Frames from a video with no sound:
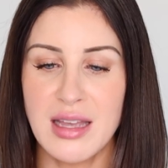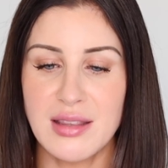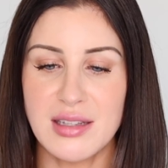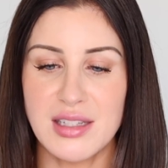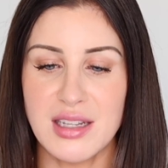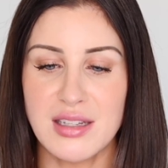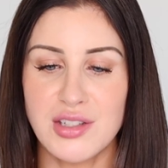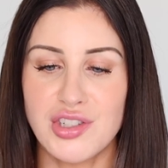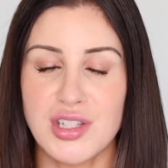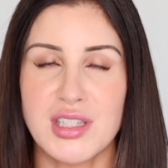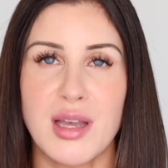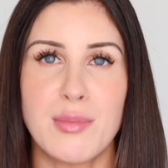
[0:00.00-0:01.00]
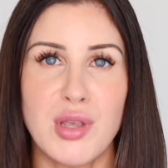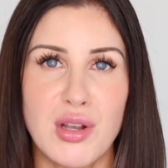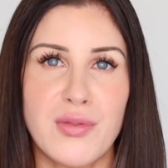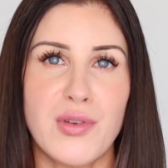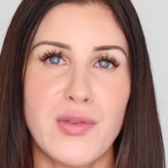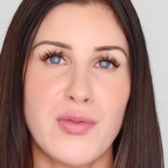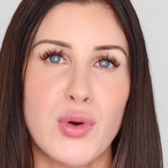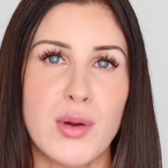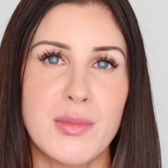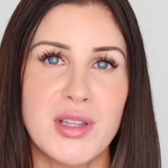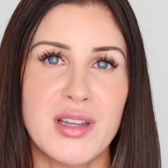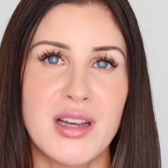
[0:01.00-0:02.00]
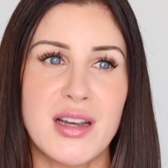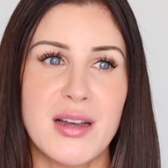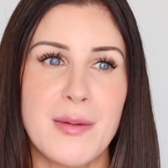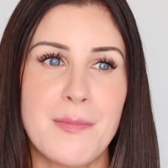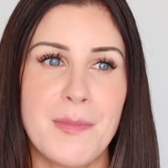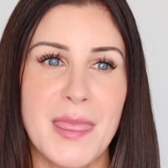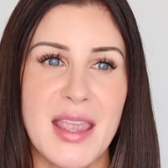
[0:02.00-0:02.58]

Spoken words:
This is just a beautiful formula.